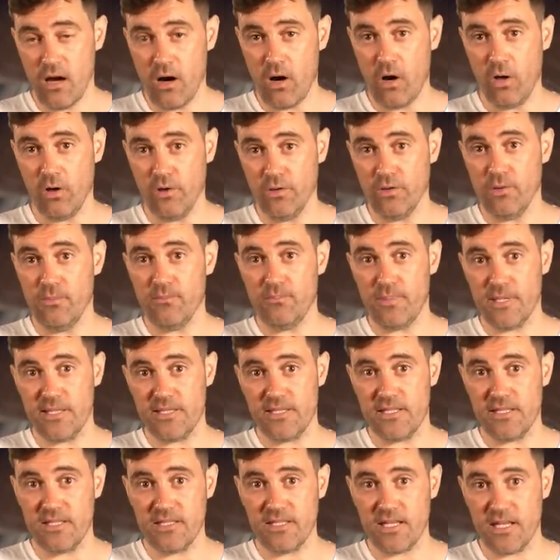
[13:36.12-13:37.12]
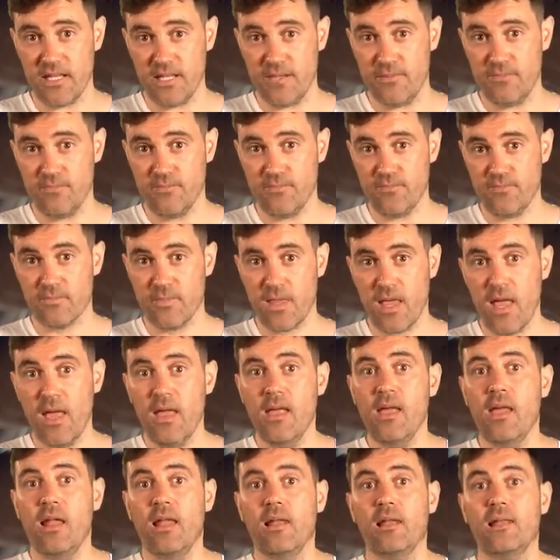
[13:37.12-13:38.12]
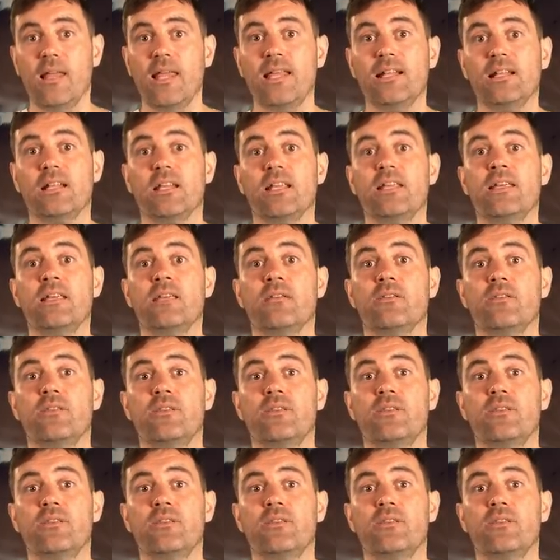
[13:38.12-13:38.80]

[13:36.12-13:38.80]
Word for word: on BTC. Lately,